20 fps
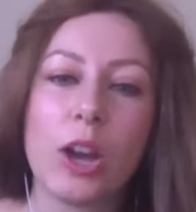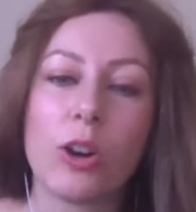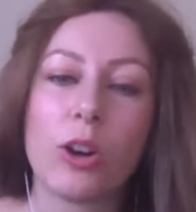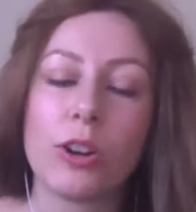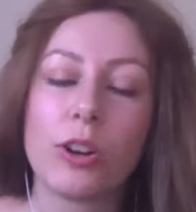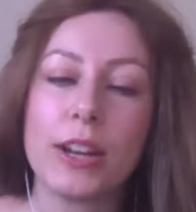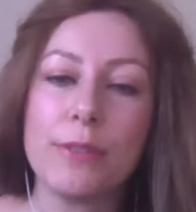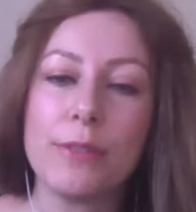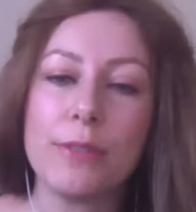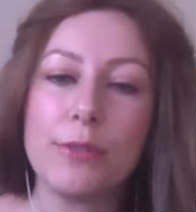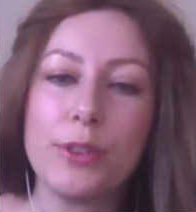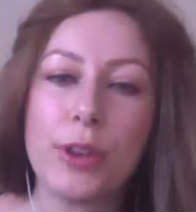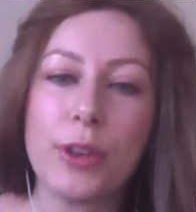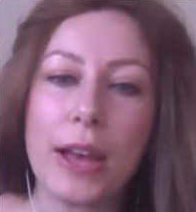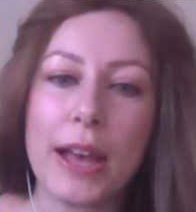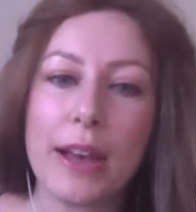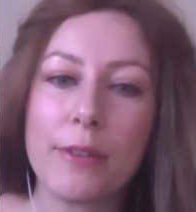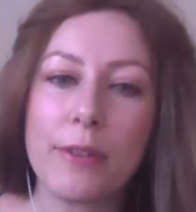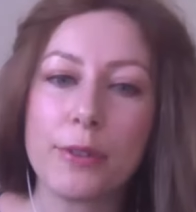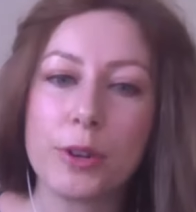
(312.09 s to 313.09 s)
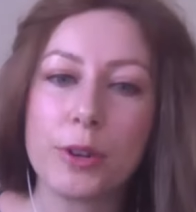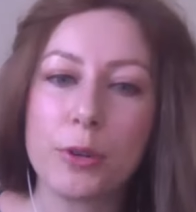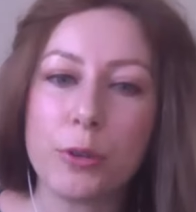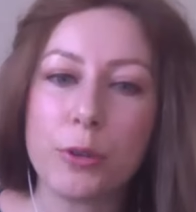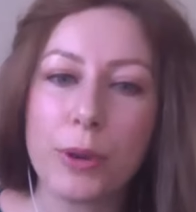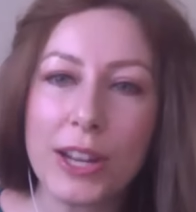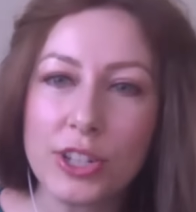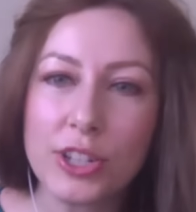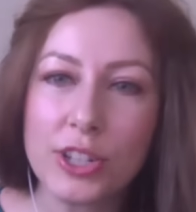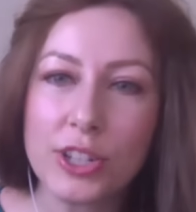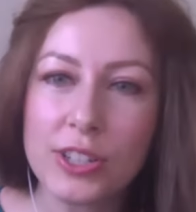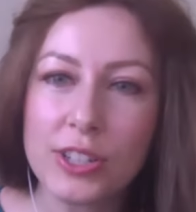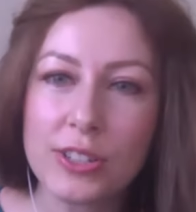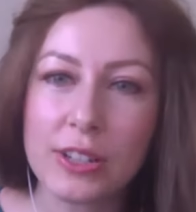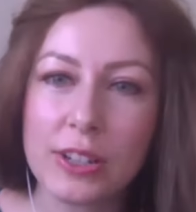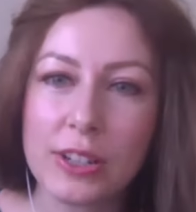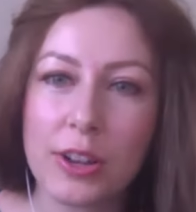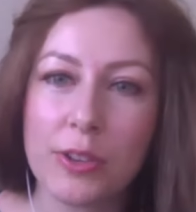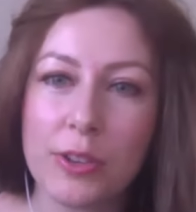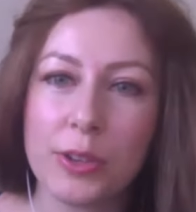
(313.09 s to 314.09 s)
or if you have questions
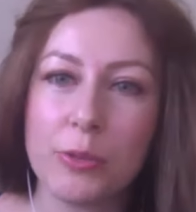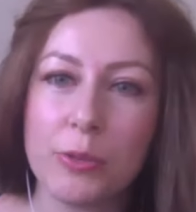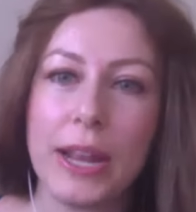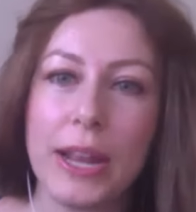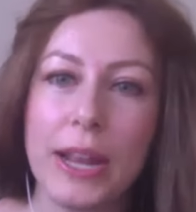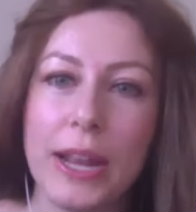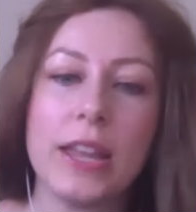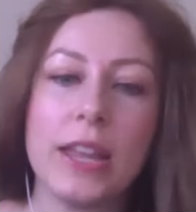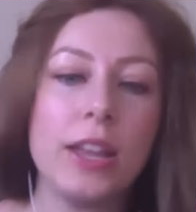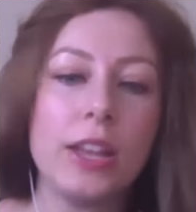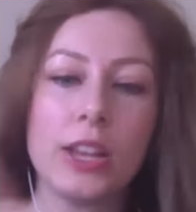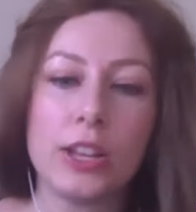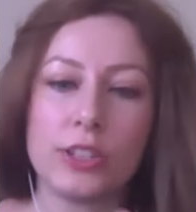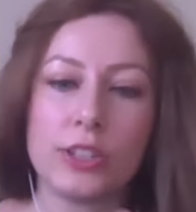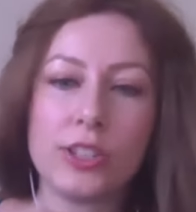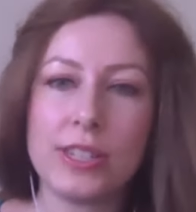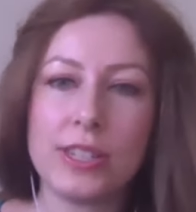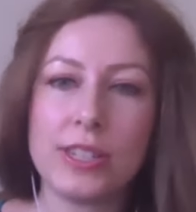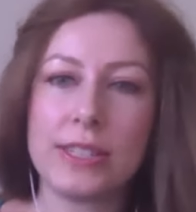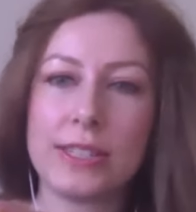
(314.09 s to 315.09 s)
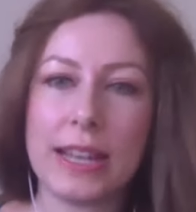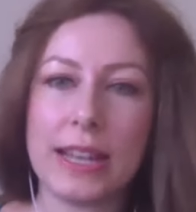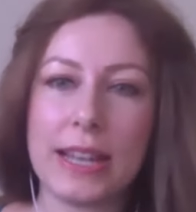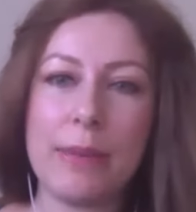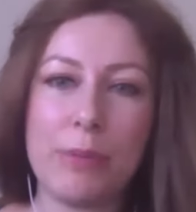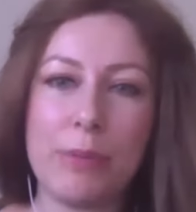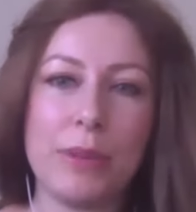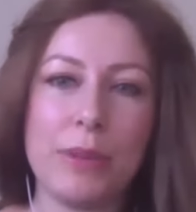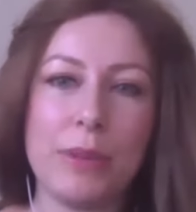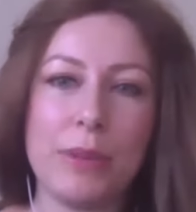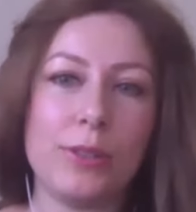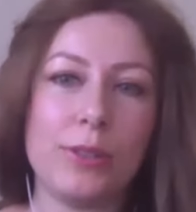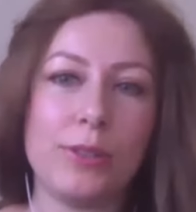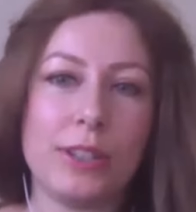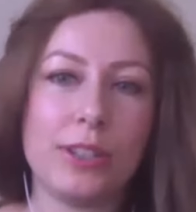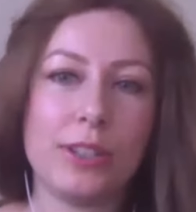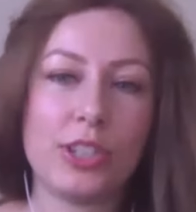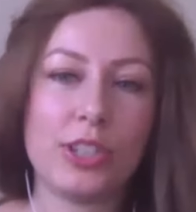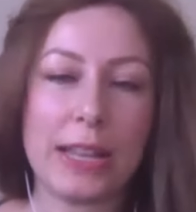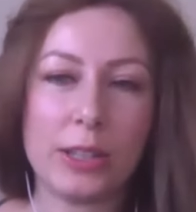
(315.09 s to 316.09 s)
along the way just type them into
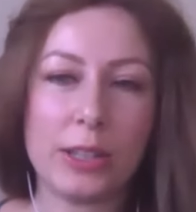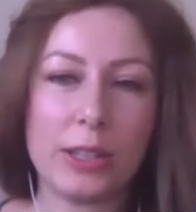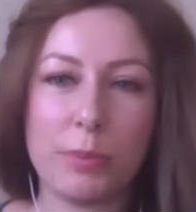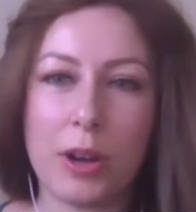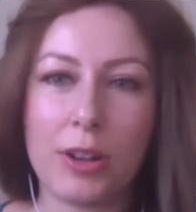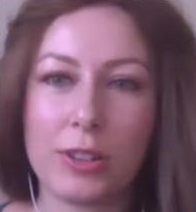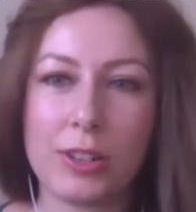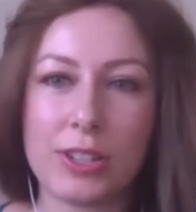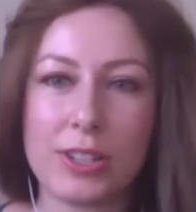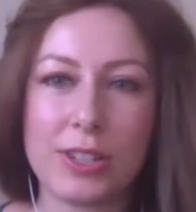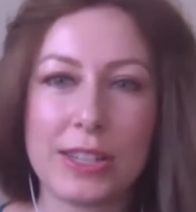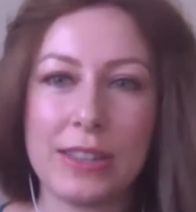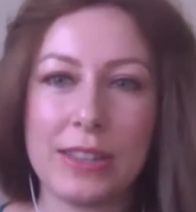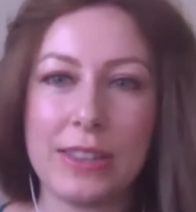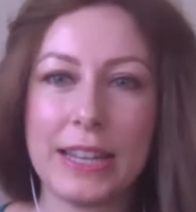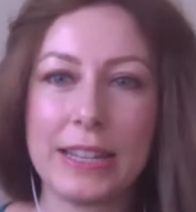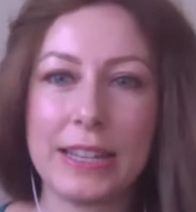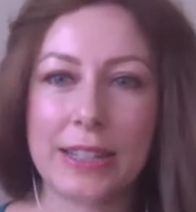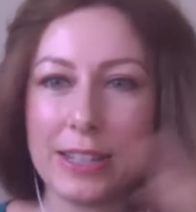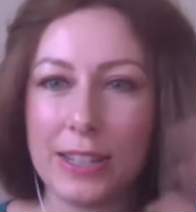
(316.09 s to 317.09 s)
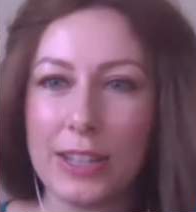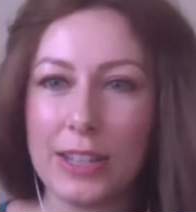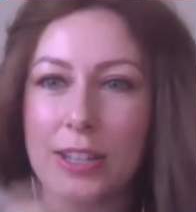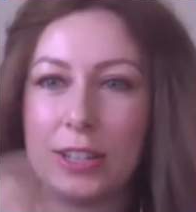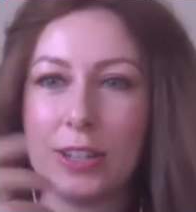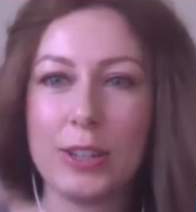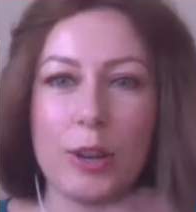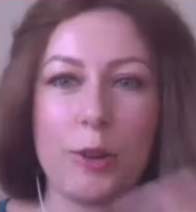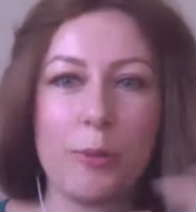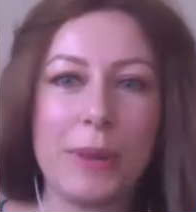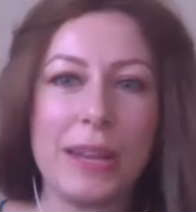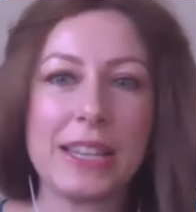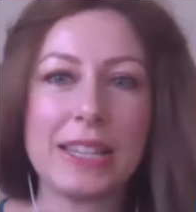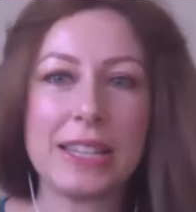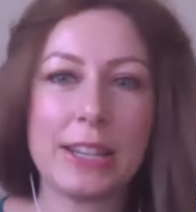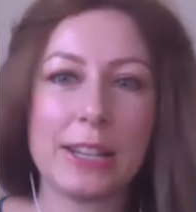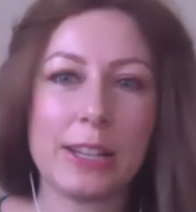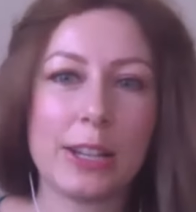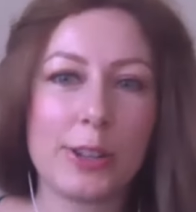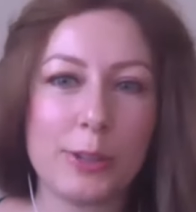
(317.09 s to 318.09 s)
the chat box and that you know makes
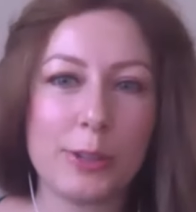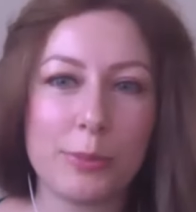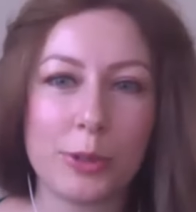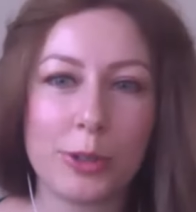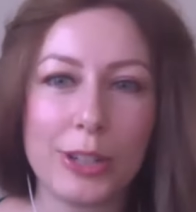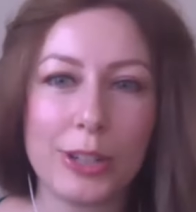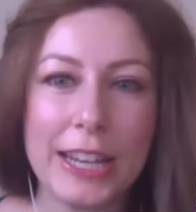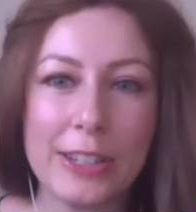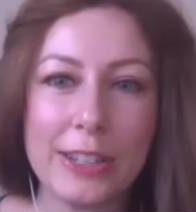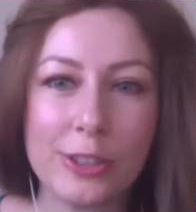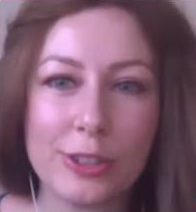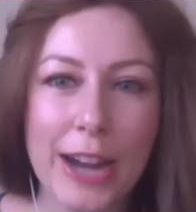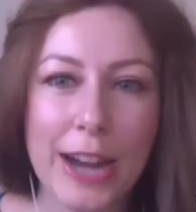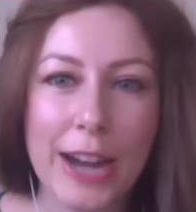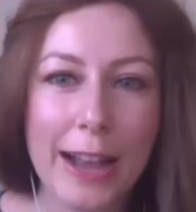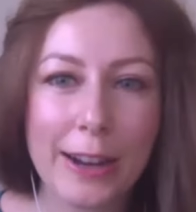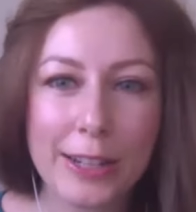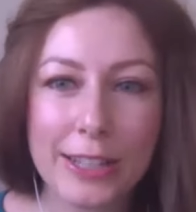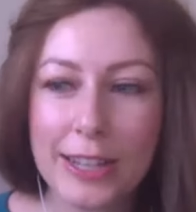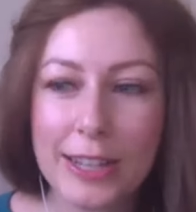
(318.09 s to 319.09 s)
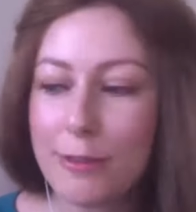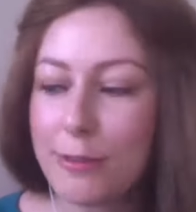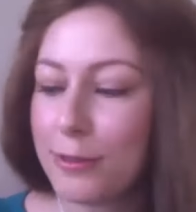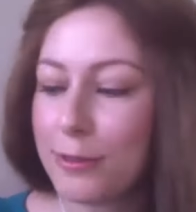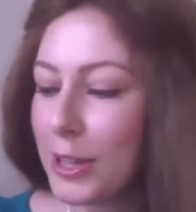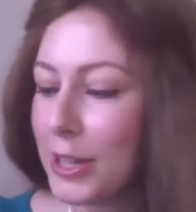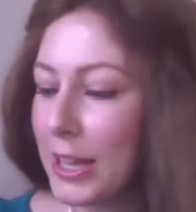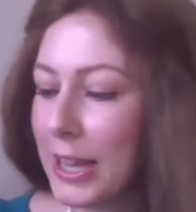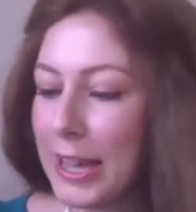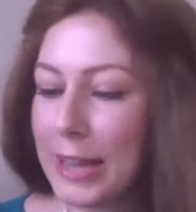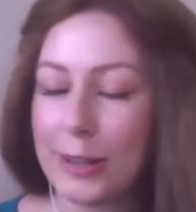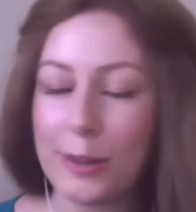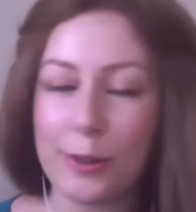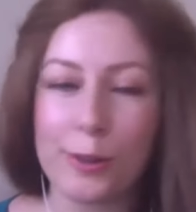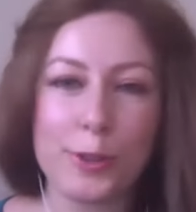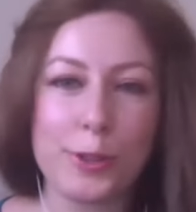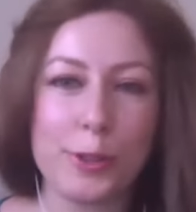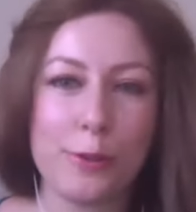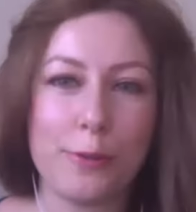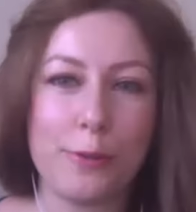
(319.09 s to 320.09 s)
it a lot more interactive and
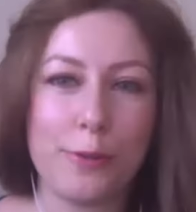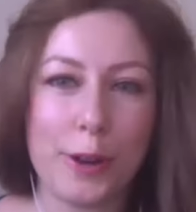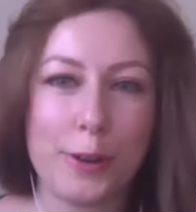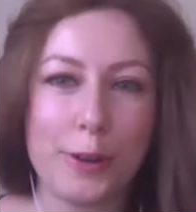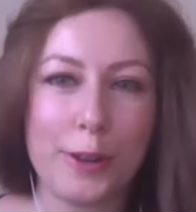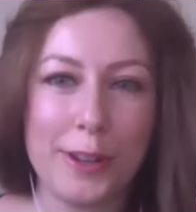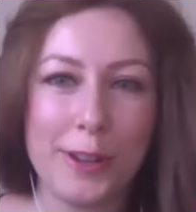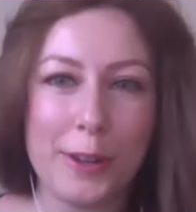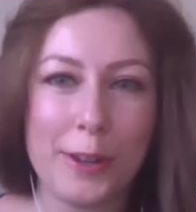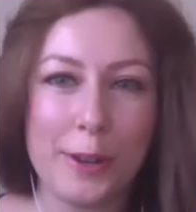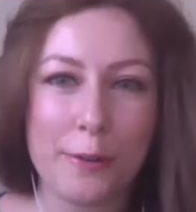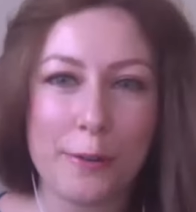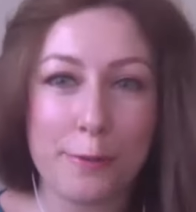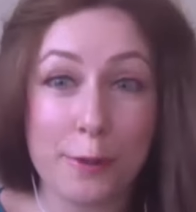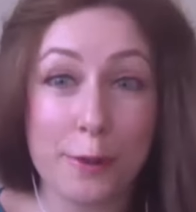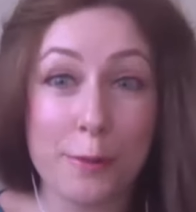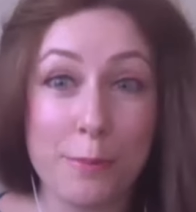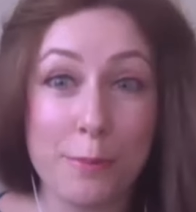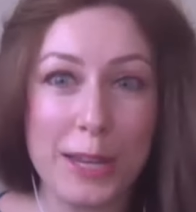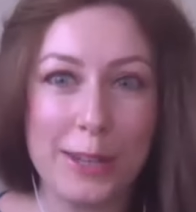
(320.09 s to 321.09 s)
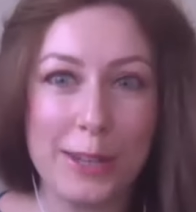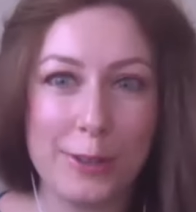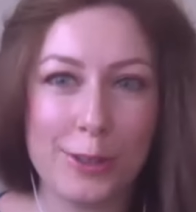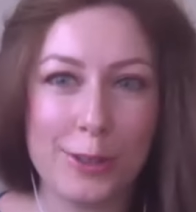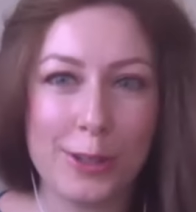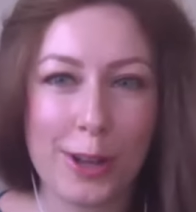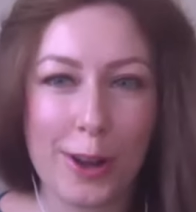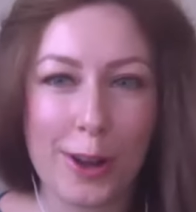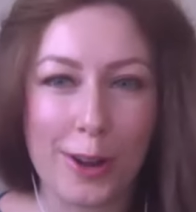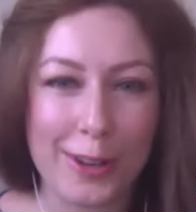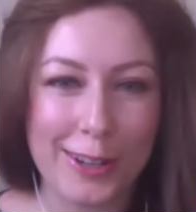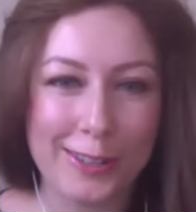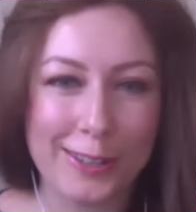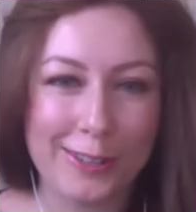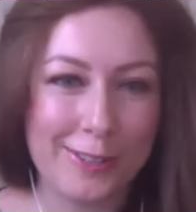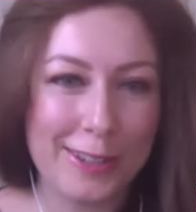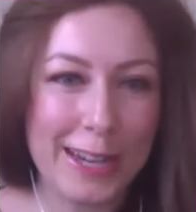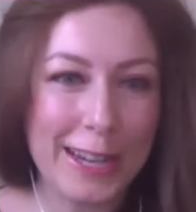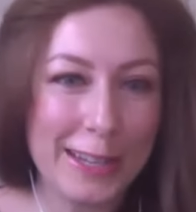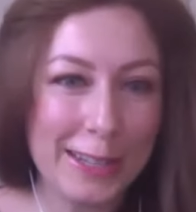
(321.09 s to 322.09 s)
also fun for me to talk
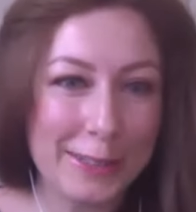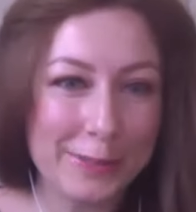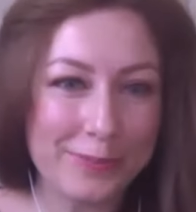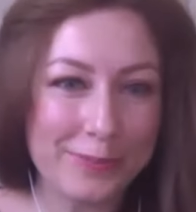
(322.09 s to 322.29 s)
right